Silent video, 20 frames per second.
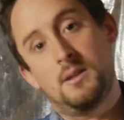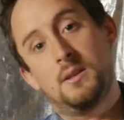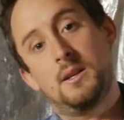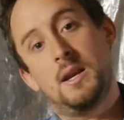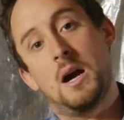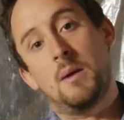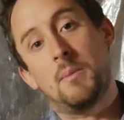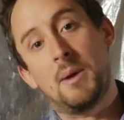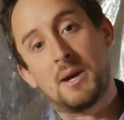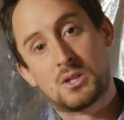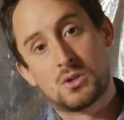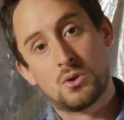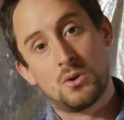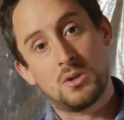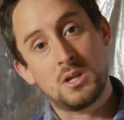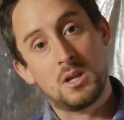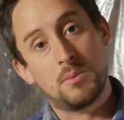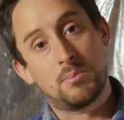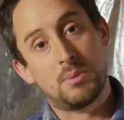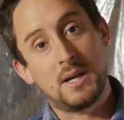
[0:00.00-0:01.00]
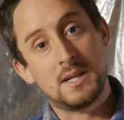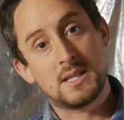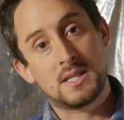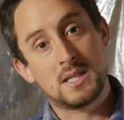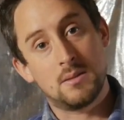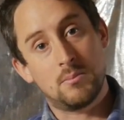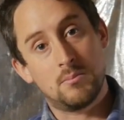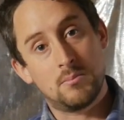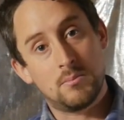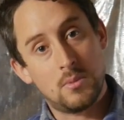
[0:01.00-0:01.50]
Now make sure that you're
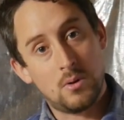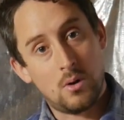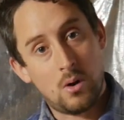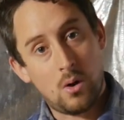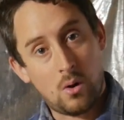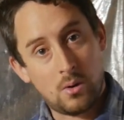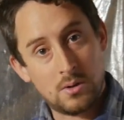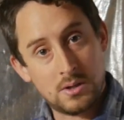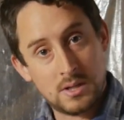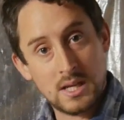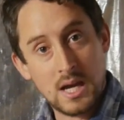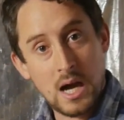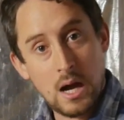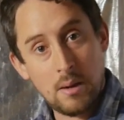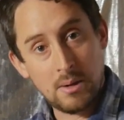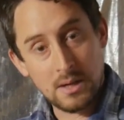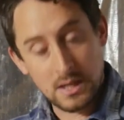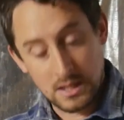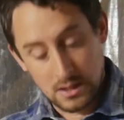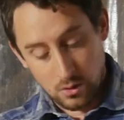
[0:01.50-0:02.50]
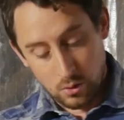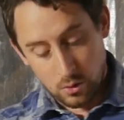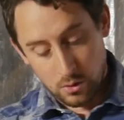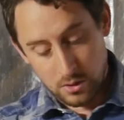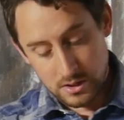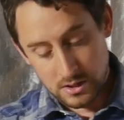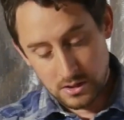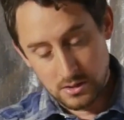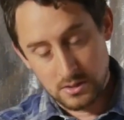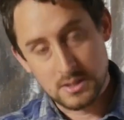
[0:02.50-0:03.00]
placing them onto the arbor in the
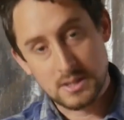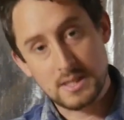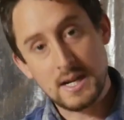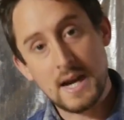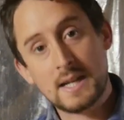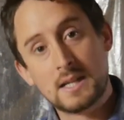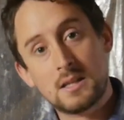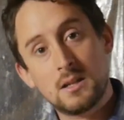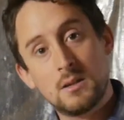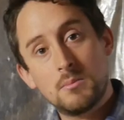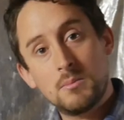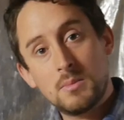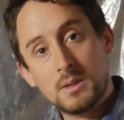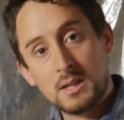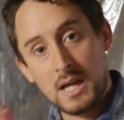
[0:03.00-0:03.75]
order that you stack them.